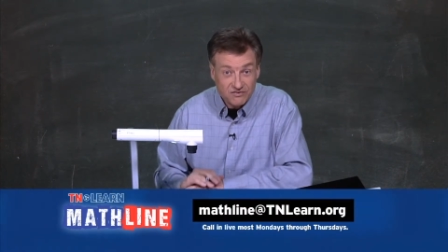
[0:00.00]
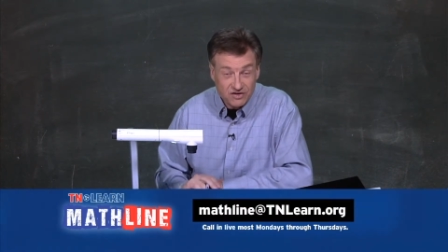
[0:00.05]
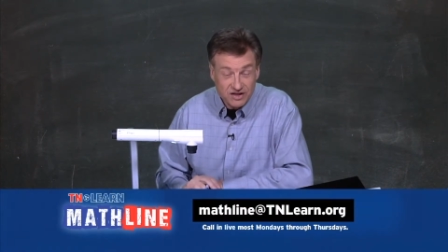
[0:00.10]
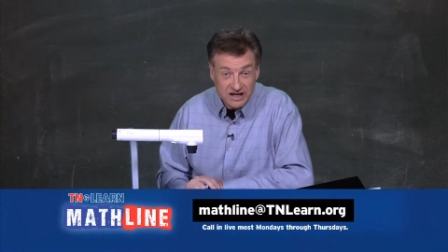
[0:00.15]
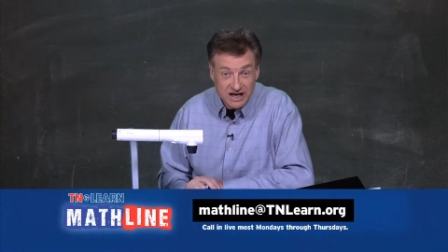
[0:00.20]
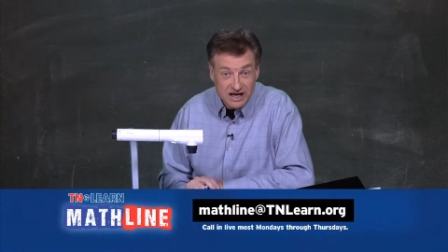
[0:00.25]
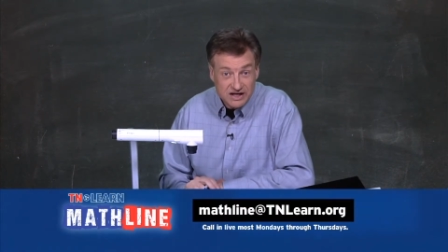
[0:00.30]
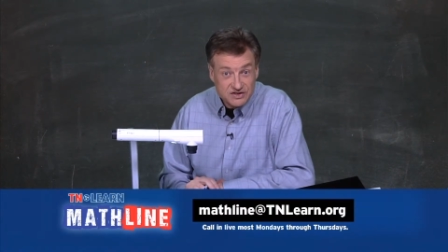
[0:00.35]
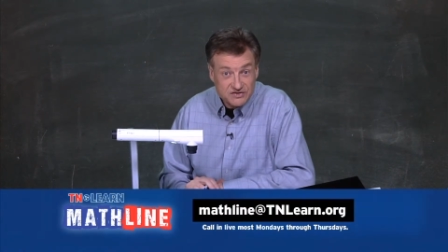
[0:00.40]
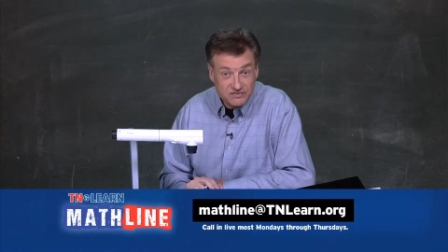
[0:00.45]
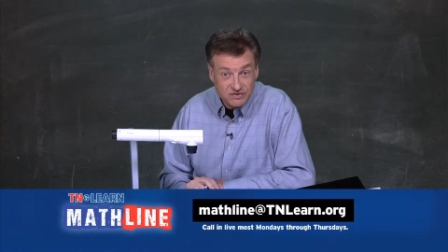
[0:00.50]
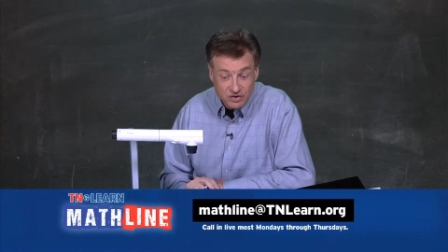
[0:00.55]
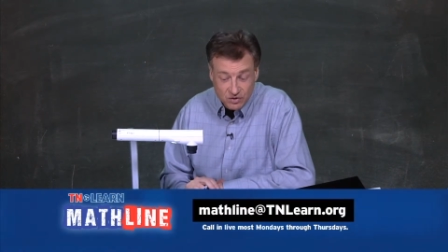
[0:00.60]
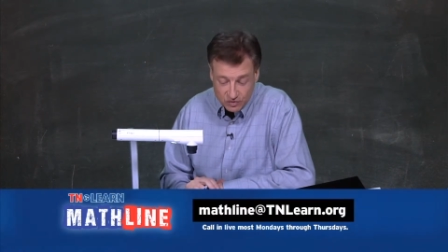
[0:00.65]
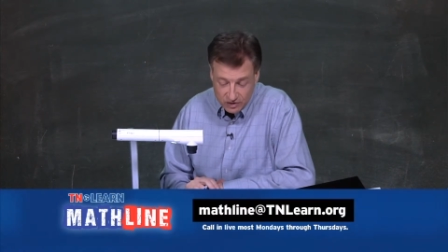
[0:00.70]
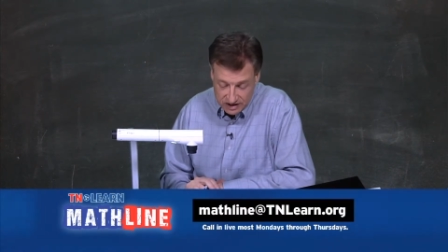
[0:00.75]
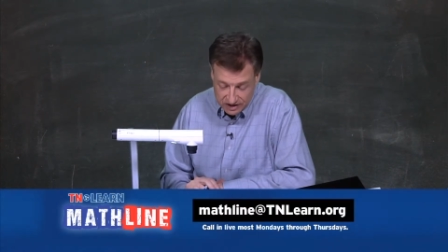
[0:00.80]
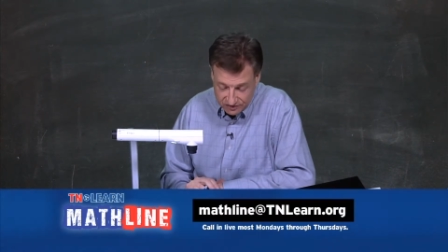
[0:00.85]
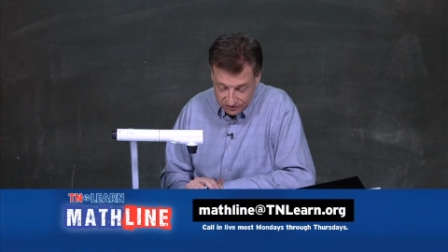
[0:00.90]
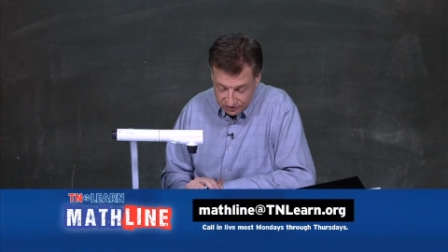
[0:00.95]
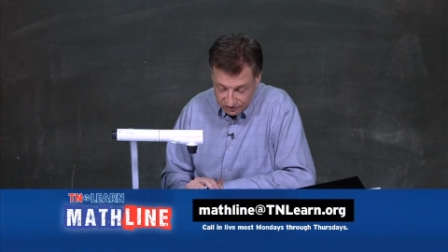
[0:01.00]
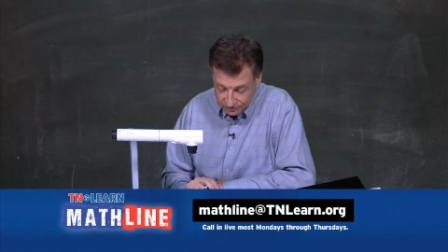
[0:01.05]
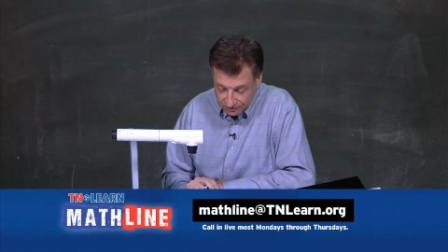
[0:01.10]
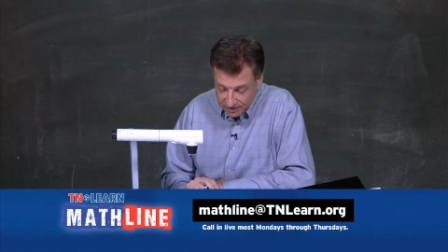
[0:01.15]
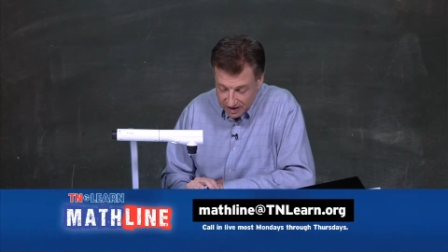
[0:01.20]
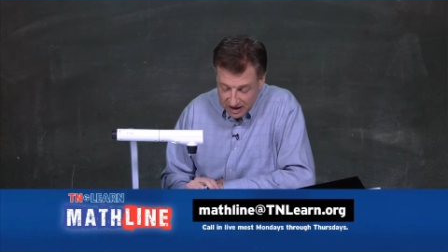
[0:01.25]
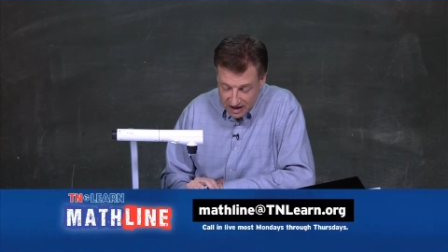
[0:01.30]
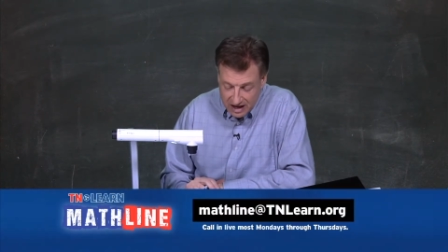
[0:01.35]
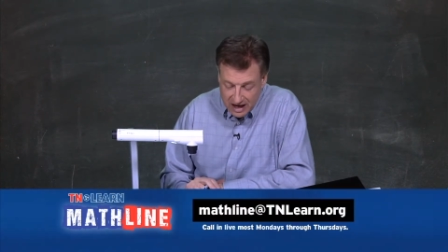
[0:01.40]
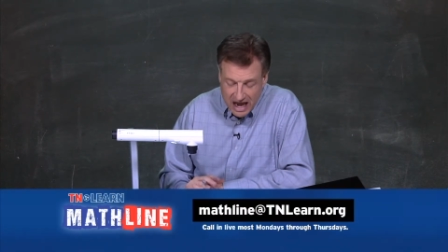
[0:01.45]
for the next few weeks.
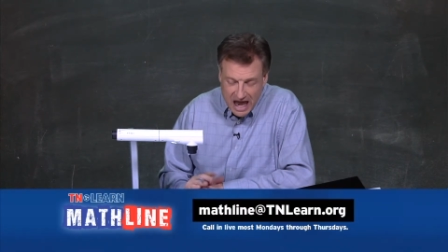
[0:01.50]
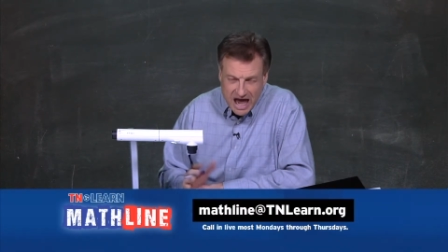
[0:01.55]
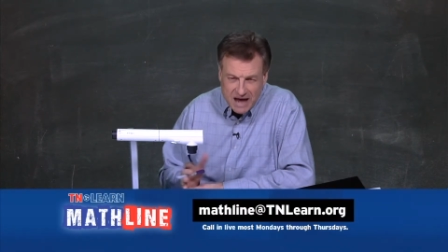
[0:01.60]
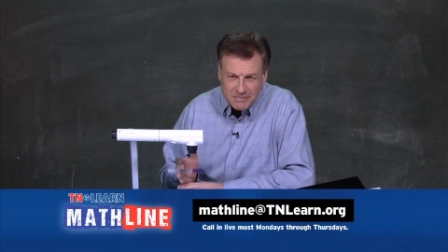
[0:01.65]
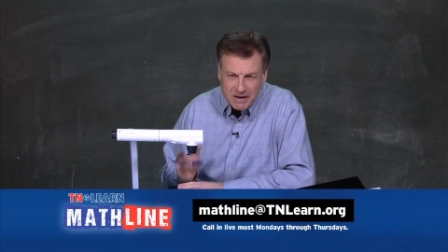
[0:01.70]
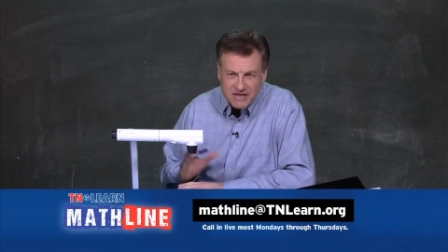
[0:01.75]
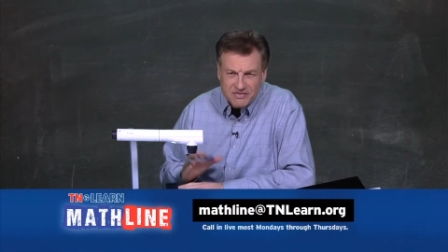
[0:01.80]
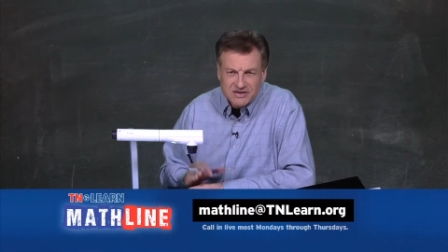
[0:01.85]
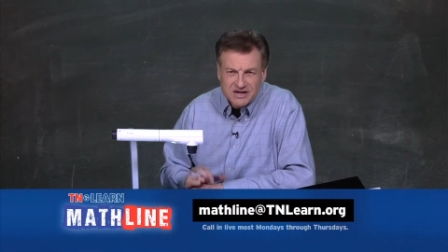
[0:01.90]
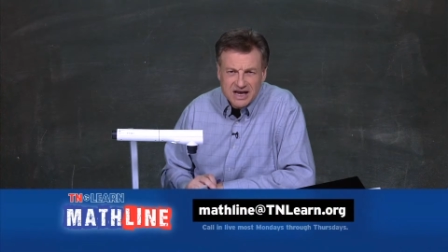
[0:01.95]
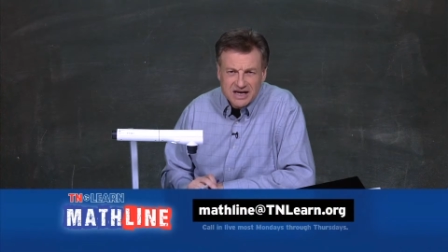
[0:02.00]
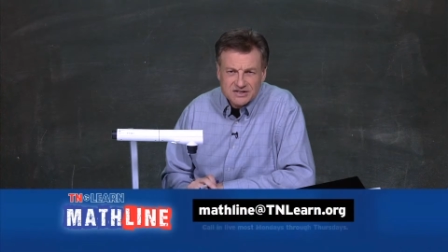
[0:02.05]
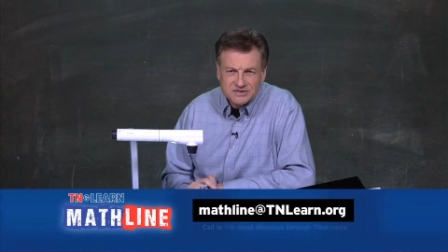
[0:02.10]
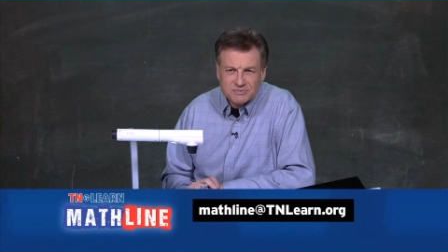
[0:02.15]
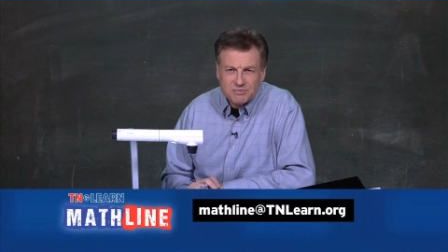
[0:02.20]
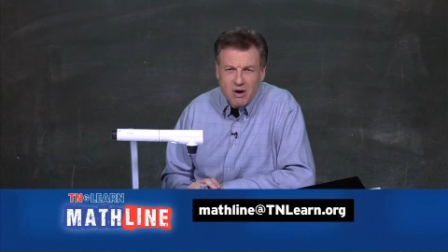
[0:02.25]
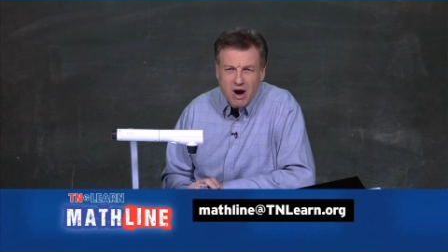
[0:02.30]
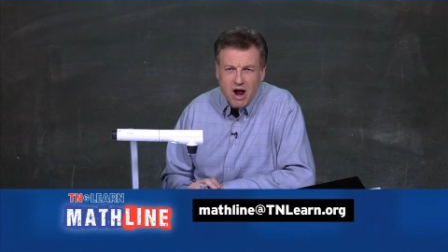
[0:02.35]
How about the next